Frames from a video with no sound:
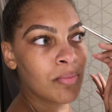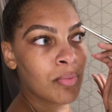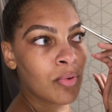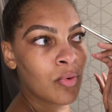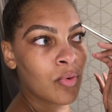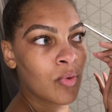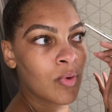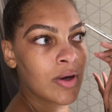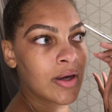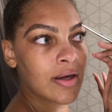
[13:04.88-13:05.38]

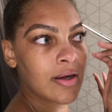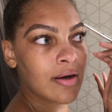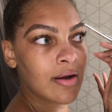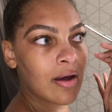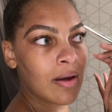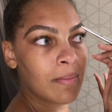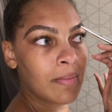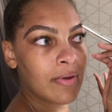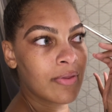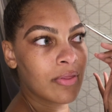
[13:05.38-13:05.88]
point,
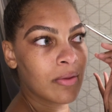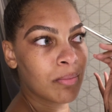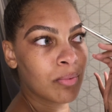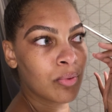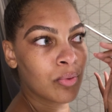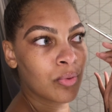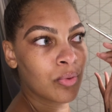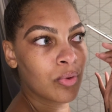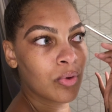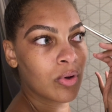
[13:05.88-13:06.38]
I'm in the
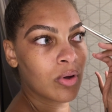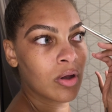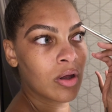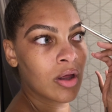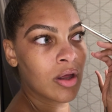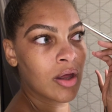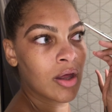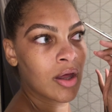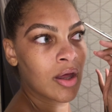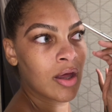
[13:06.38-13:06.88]
pool
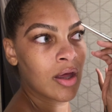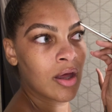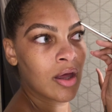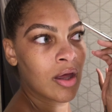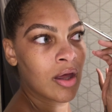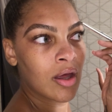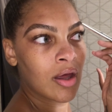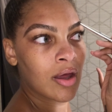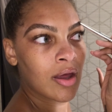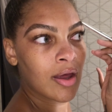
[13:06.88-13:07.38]

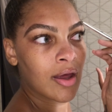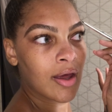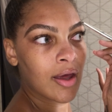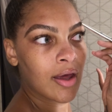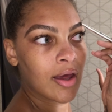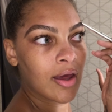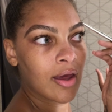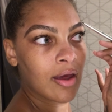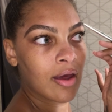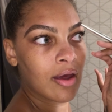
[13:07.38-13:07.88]

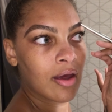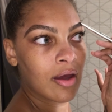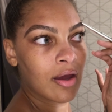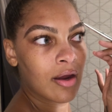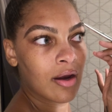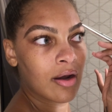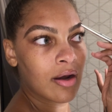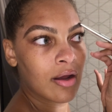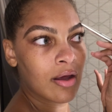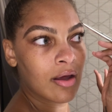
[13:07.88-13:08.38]

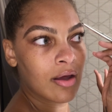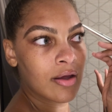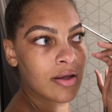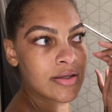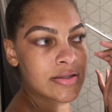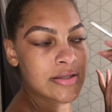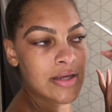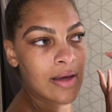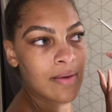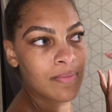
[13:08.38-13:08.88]
and
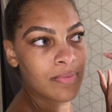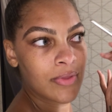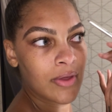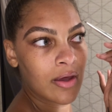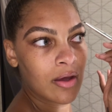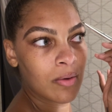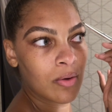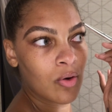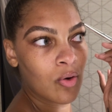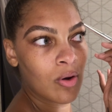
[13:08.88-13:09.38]
same
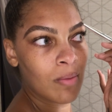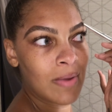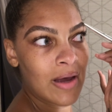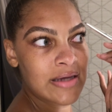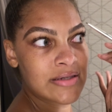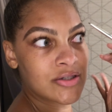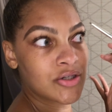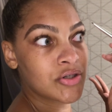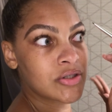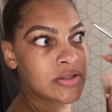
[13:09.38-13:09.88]
thing going
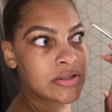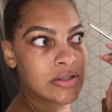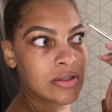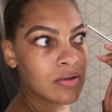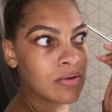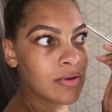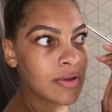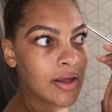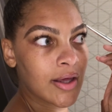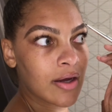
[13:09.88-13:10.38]
past. They're
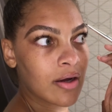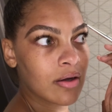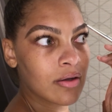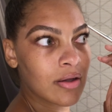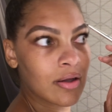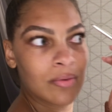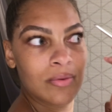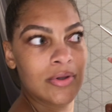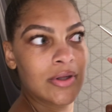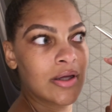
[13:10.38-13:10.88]
still there.
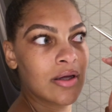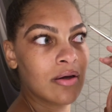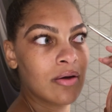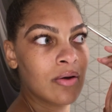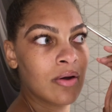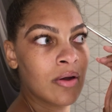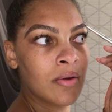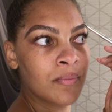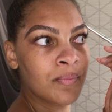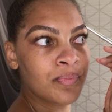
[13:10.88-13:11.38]
like, what the
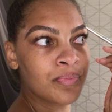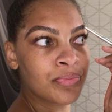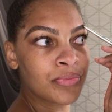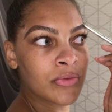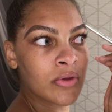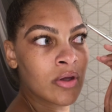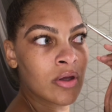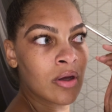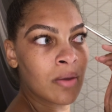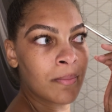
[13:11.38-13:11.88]
hell?
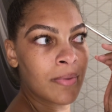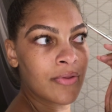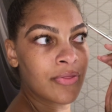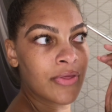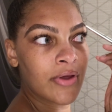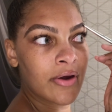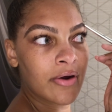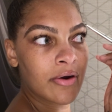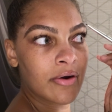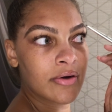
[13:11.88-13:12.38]
but
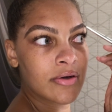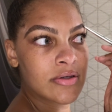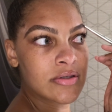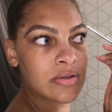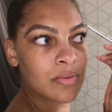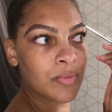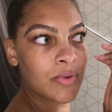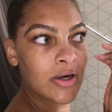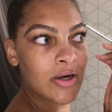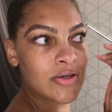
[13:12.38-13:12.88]
they're
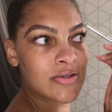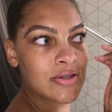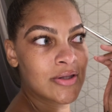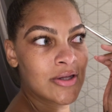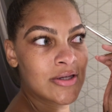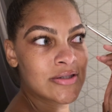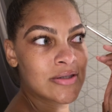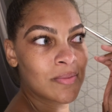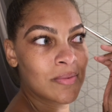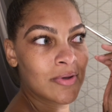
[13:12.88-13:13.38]
somewhere else and
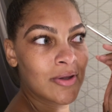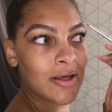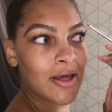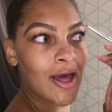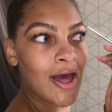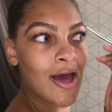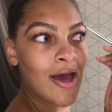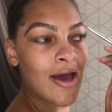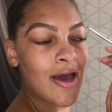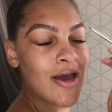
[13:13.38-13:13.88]
they send me like,
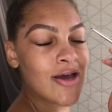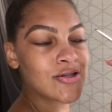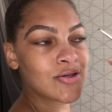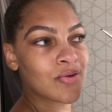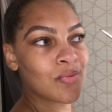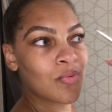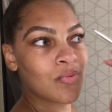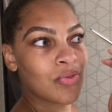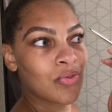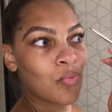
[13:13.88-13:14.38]
hey,
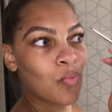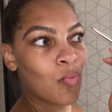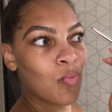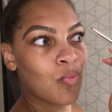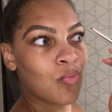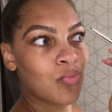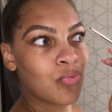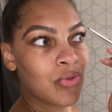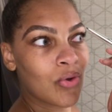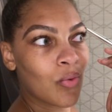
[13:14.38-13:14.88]
so
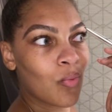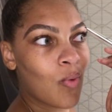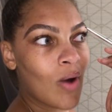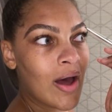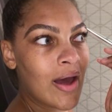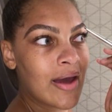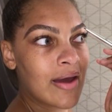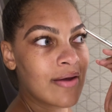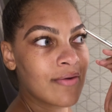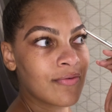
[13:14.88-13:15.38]
the
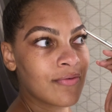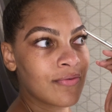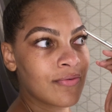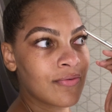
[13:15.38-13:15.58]
wife,